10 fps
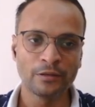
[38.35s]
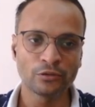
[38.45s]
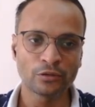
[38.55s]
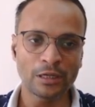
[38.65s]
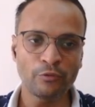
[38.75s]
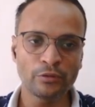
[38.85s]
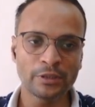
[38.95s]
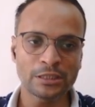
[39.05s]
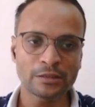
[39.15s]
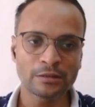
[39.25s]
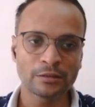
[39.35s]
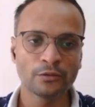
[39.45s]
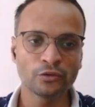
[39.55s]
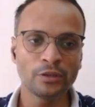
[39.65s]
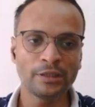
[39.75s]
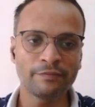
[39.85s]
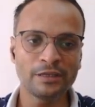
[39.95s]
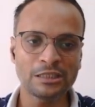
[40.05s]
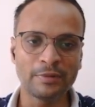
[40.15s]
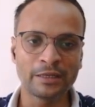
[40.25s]
So come to this. So in the
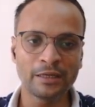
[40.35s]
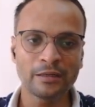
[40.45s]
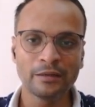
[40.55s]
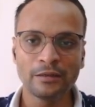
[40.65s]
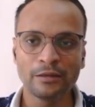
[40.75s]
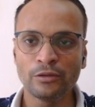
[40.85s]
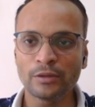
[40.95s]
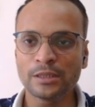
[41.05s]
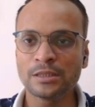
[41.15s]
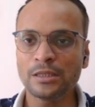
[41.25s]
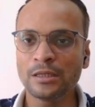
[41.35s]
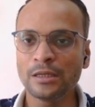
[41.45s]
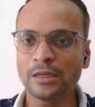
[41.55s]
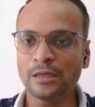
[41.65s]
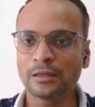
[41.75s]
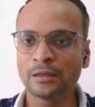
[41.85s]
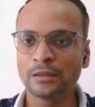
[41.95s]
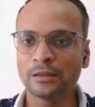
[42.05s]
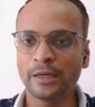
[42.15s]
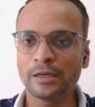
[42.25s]
first method, you can see here
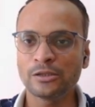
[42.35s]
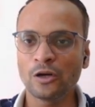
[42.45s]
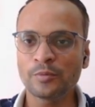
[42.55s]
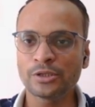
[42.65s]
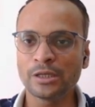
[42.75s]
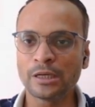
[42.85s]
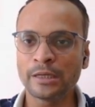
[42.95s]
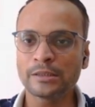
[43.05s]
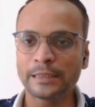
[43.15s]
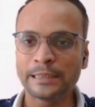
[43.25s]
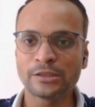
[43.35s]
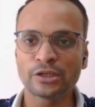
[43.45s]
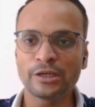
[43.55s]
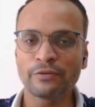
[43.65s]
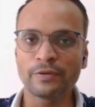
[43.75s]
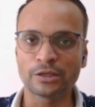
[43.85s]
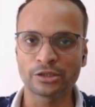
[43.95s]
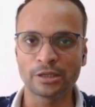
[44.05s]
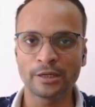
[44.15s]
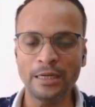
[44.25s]
there is option is insert
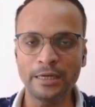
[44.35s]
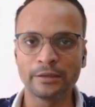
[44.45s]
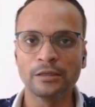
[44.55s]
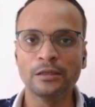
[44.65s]
function, right?